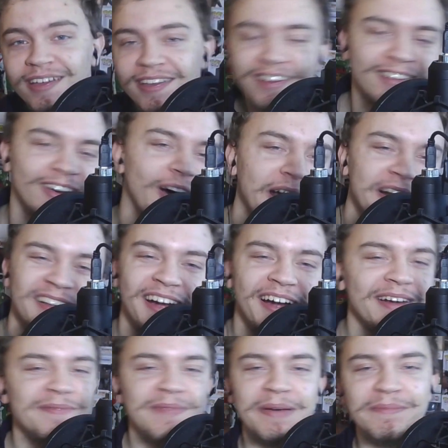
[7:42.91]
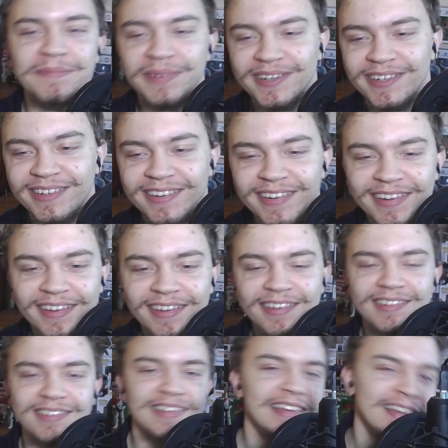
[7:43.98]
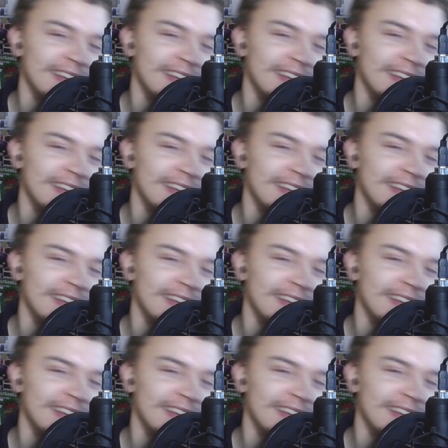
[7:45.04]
You know, I remember seeing